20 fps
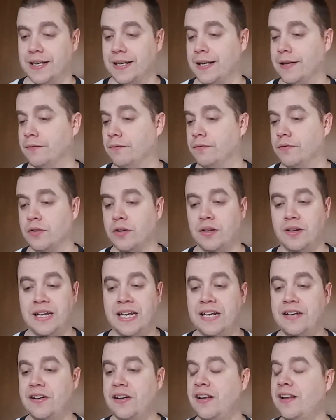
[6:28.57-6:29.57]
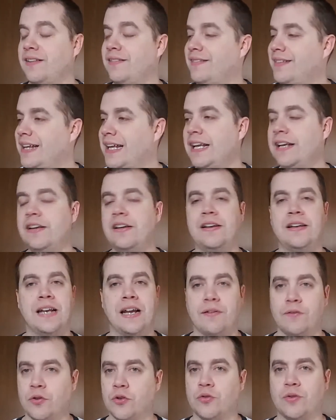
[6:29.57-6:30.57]
And Linda
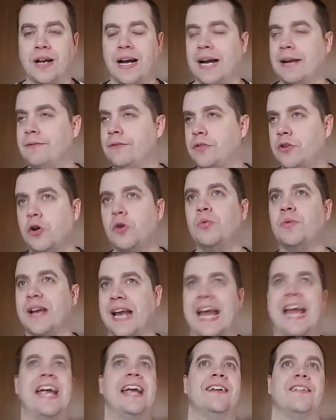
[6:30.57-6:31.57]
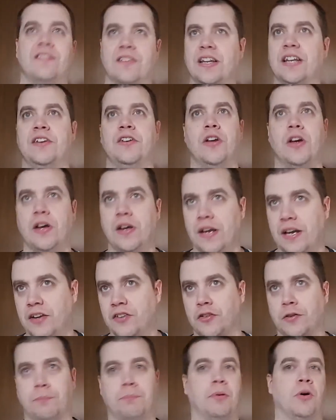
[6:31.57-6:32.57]
never, I don't hate Linda
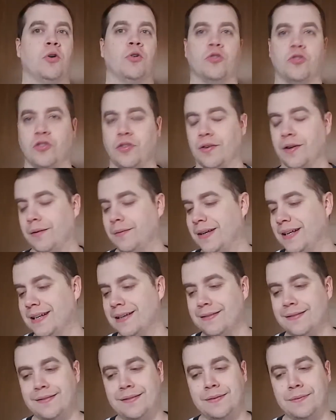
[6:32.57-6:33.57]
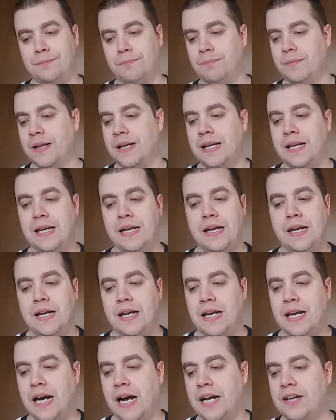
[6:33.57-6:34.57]
as a person. I mean,
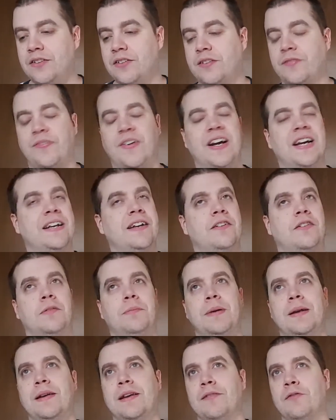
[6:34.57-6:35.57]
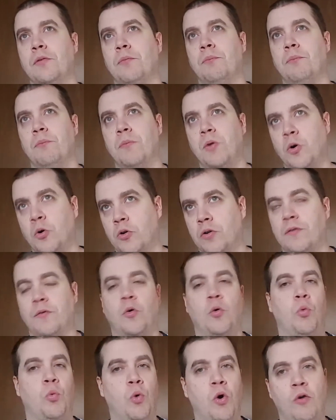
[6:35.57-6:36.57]
I just find it to be even more of a
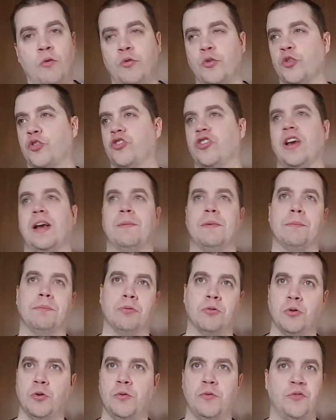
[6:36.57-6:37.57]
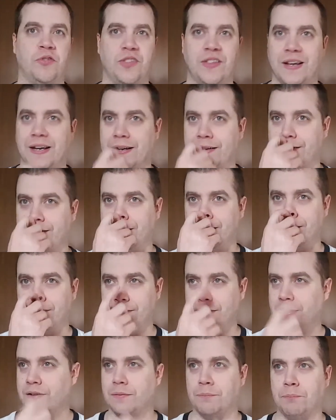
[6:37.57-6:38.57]
woeful sham and proof that
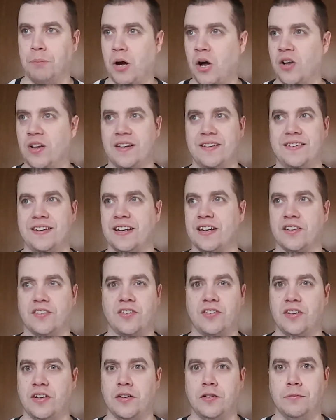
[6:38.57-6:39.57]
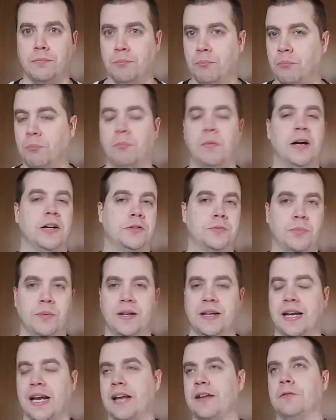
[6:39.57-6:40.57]
politics is much,
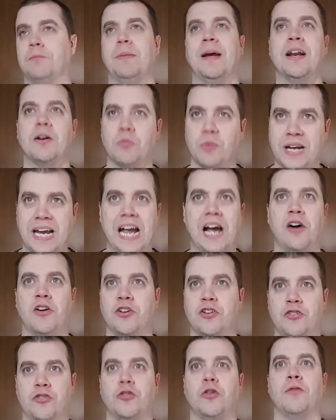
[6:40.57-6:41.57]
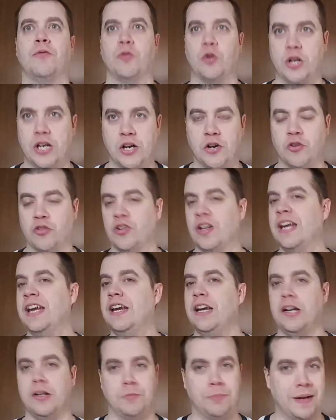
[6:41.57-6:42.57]
has been a reality show for years.
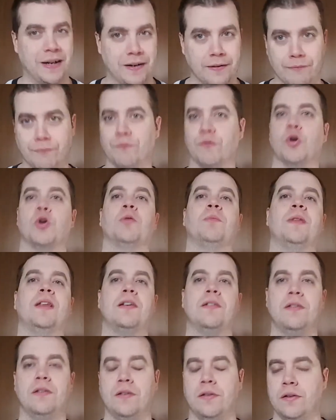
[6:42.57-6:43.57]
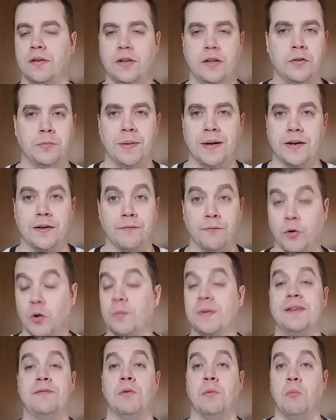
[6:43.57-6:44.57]
It's been confirmed that it's been
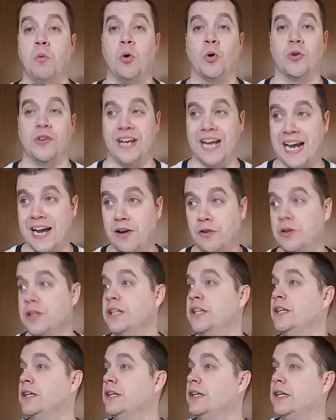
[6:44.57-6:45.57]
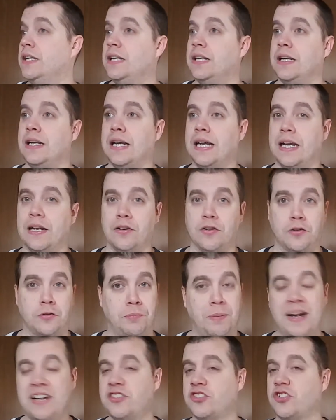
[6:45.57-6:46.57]
confirmed even more now. And
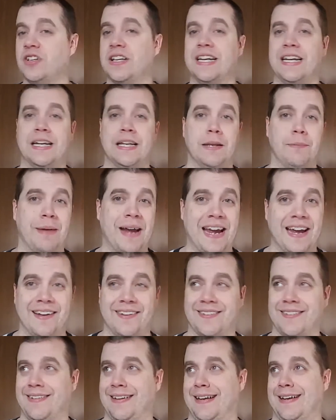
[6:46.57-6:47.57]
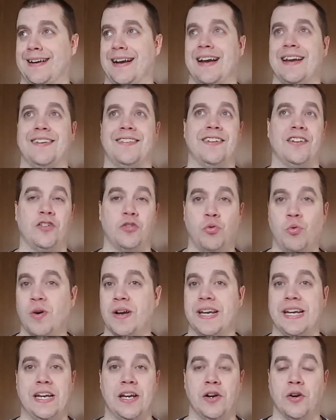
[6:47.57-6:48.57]
especially in the past, like, I'd say
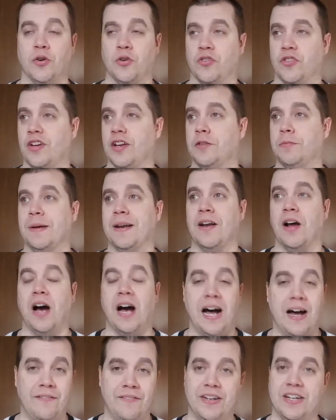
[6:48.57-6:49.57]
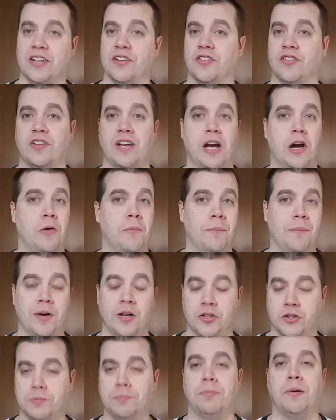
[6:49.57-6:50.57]
20 years, it's been obvious how
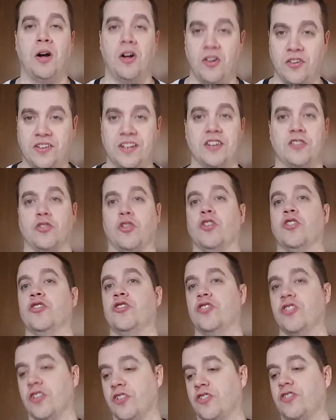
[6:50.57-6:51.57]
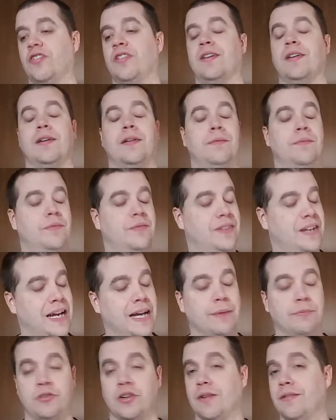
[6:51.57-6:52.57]
much politics are just a
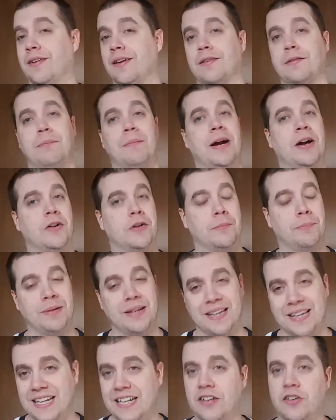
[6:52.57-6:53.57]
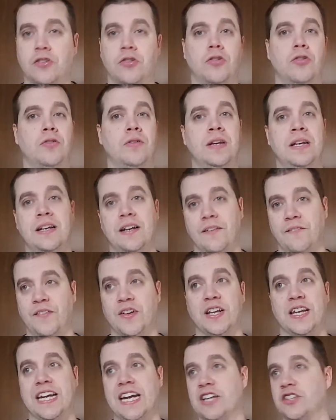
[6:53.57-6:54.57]
damn shit. It doesn't matter the political
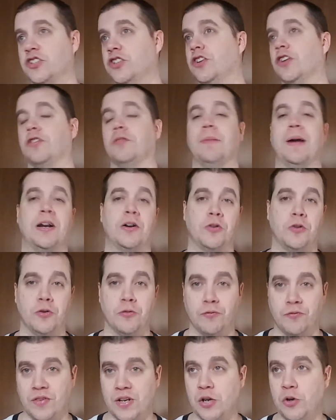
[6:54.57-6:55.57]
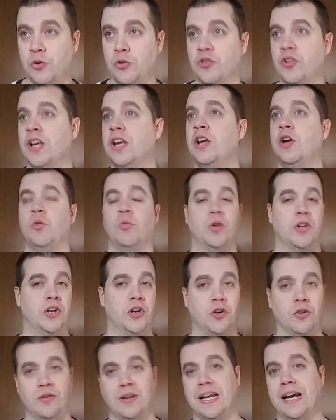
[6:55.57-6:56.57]
affiliation, doesn't matter your views, whether
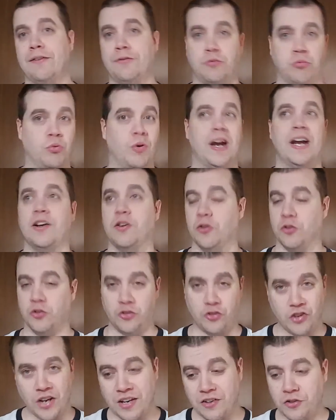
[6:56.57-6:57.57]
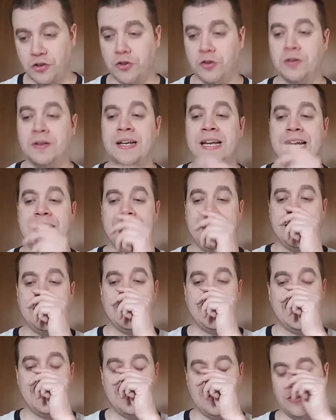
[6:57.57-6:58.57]
you're left, right, or center.
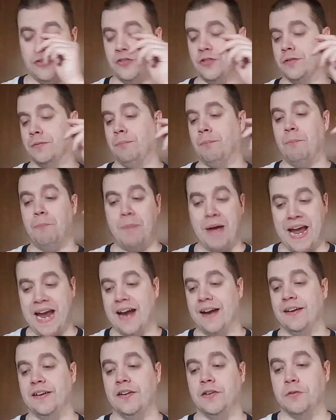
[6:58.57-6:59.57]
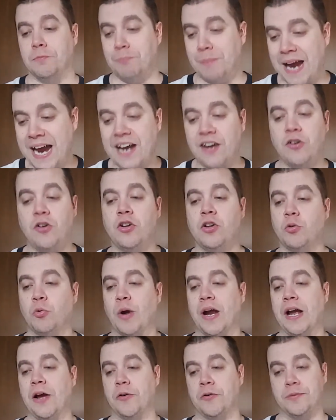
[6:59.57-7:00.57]
It is just bad. It is bad all
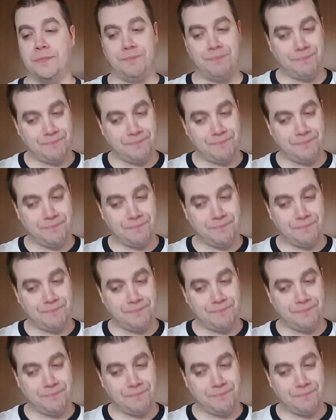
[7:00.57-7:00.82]
around.